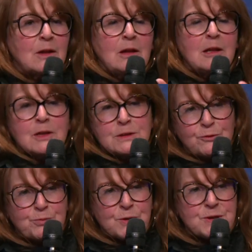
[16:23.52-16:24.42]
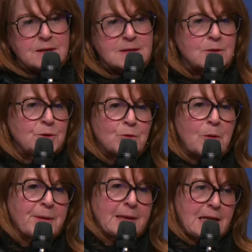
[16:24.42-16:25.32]
A lot of projects at the
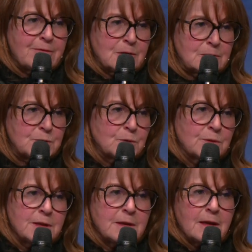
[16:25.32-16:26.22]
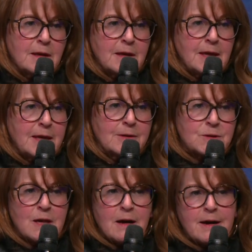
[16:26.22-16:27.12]
European level, so in
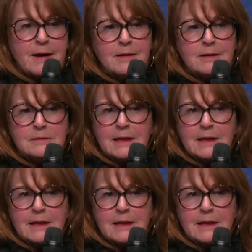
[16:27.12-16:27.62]
AHI,